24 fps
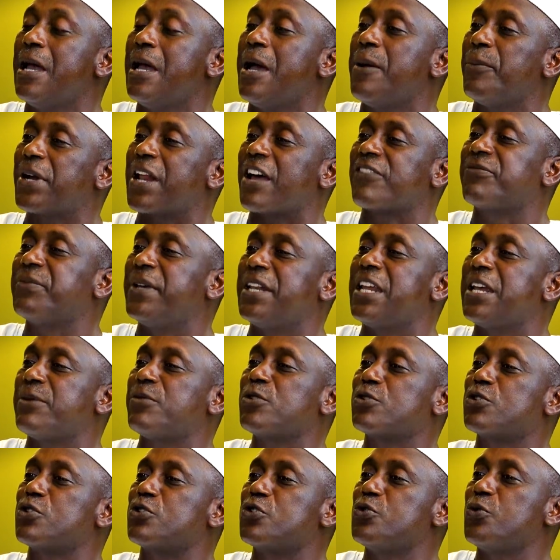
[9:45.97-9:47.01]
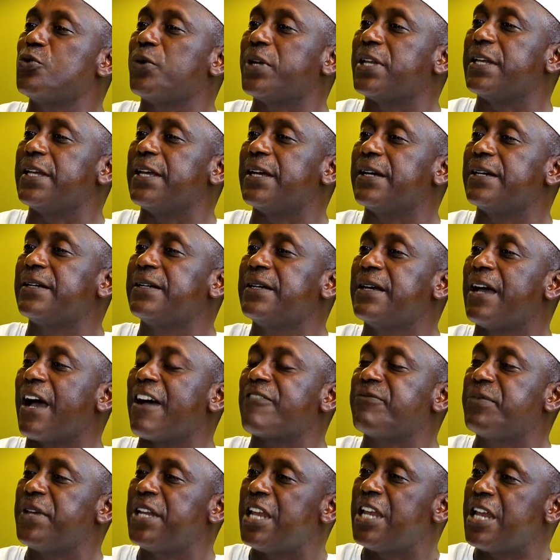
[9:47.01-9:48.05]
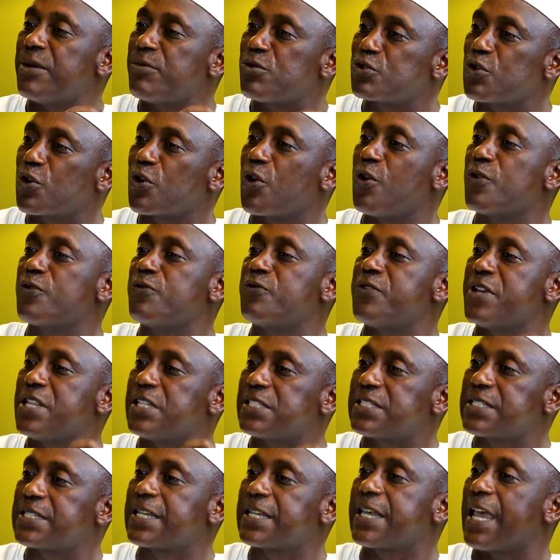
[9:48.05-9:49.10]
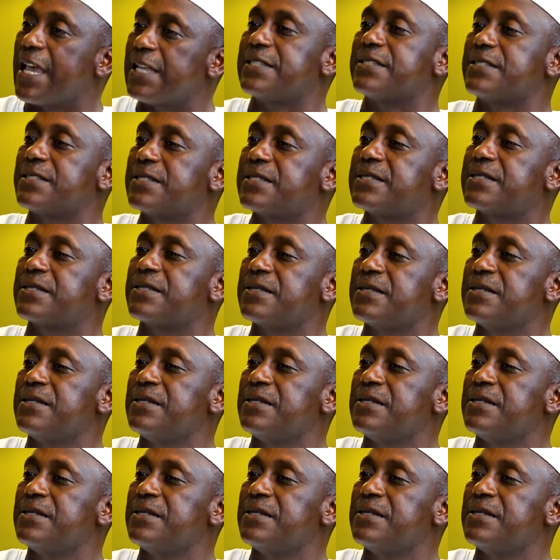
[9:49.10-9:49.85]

But I've been able to do it here. I've been able to convince kids